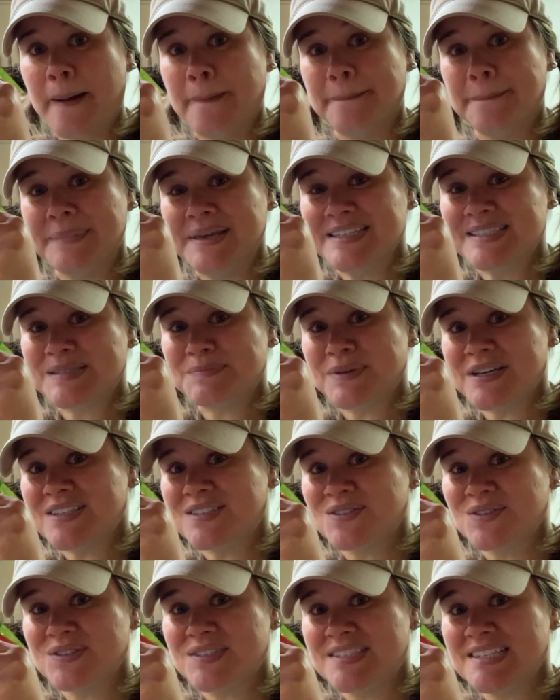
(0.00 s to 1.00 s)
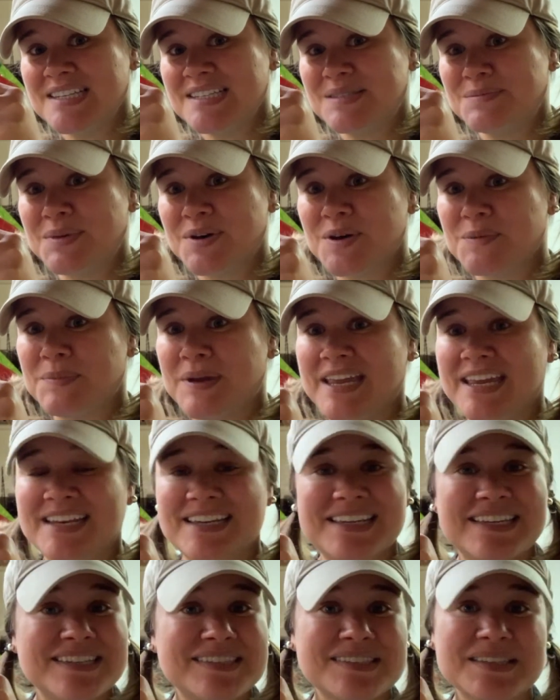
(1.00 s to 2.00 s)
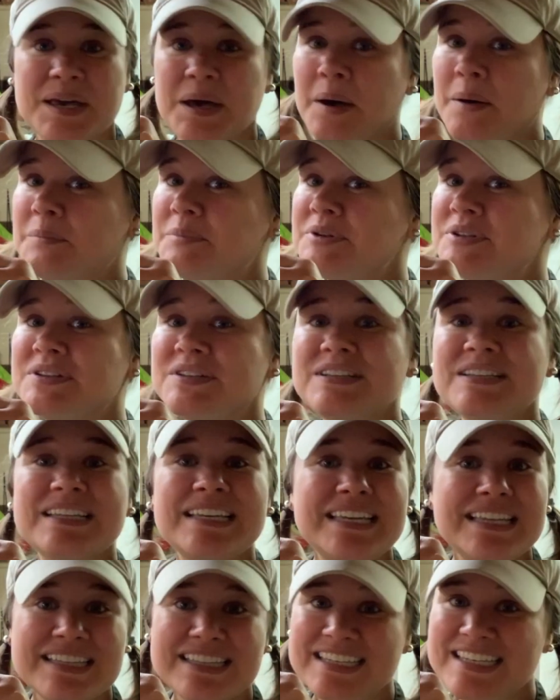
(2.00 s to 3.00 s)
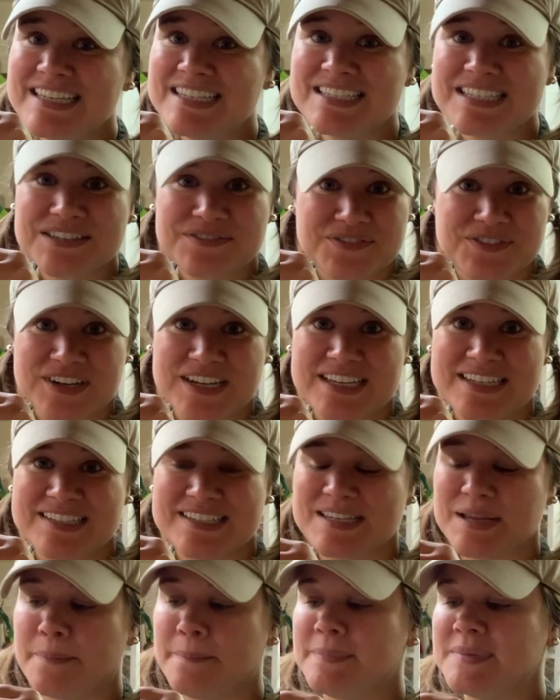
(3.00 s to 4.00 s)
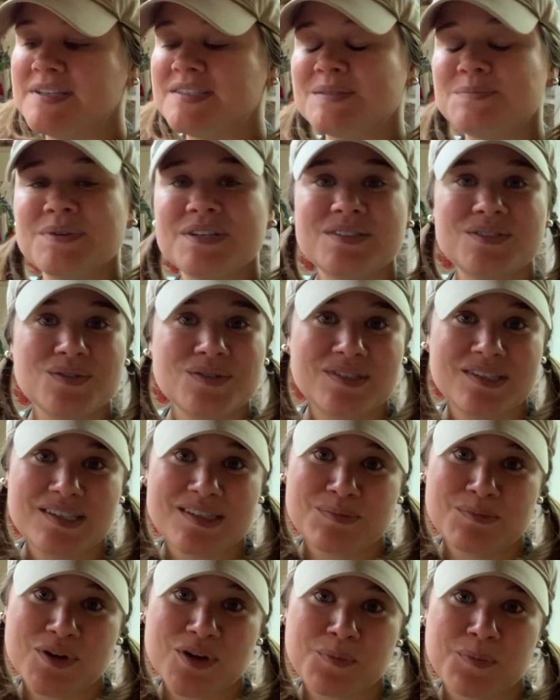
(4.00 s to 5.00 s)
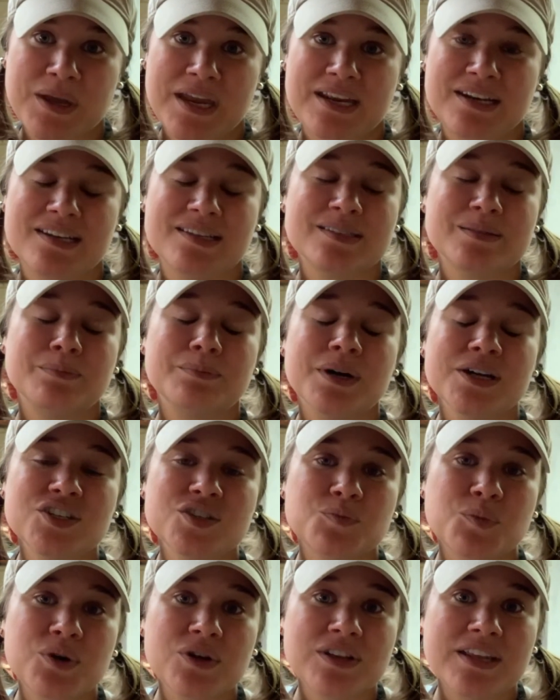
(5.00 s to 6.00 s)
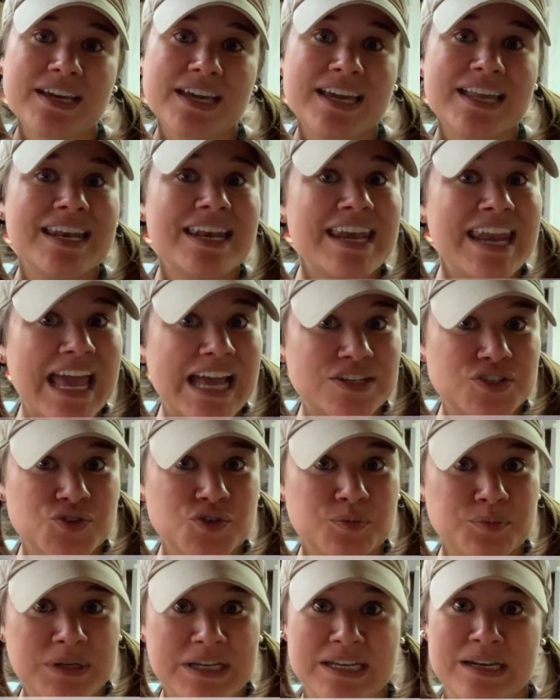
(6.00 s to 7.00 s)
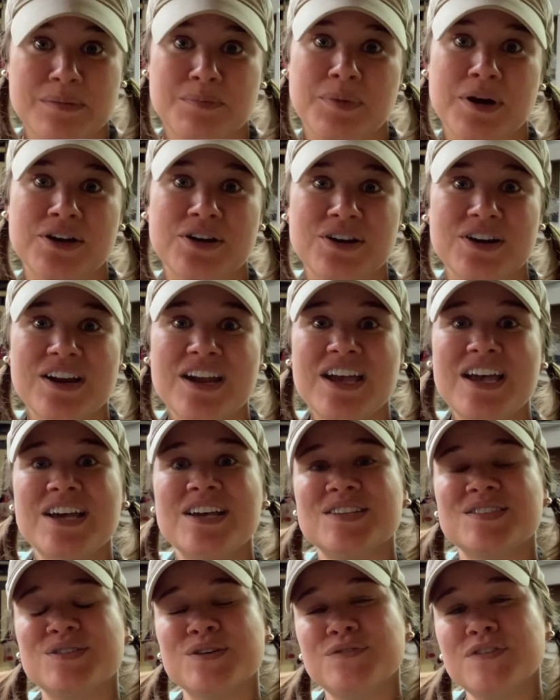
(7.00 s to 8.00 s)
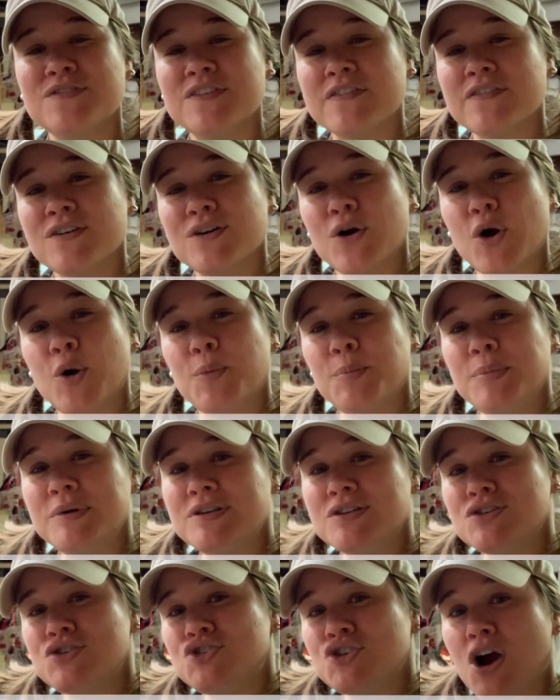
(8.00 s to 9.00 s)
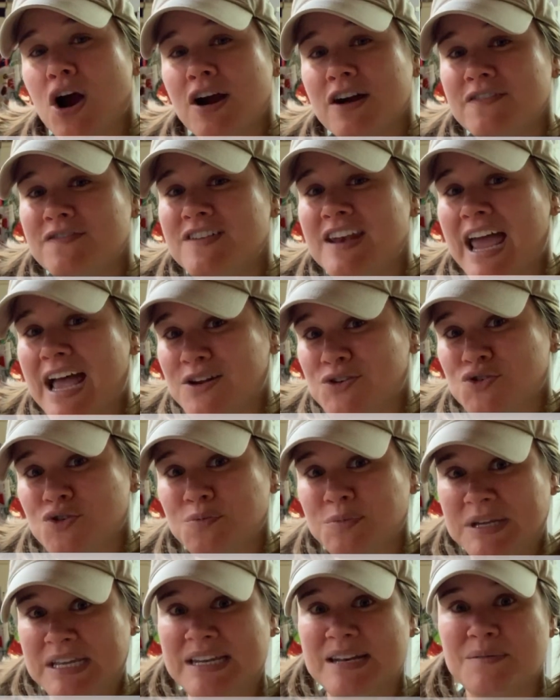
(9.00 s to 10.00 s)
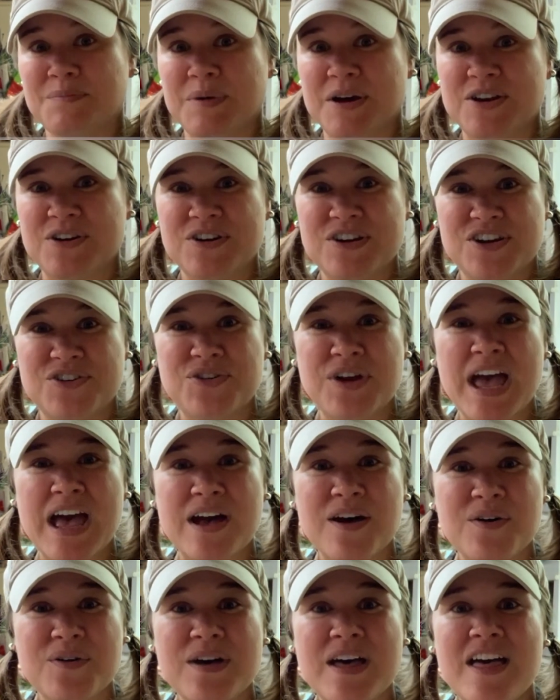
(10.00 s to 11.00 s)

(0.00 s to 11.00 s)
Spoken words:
Miss Mustard Seed's milk paint is completely different. Miss Mustard Seed's milk paint is much more like a natural peanut butter. So if you've ever opened a jar of natural peanut butter, you know how